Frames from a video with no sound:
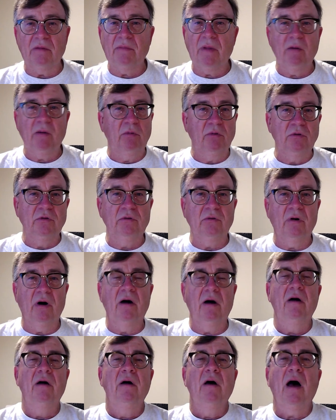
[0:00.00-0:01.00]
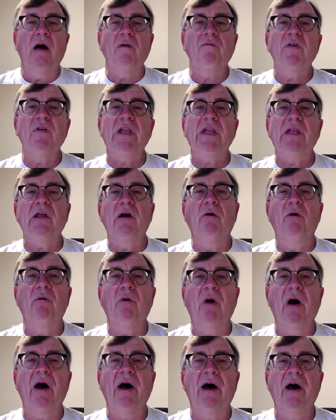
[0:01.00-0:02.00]
Maybe we'll do a, a video
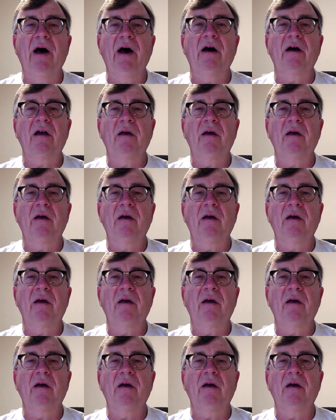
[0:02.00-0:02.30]
uh,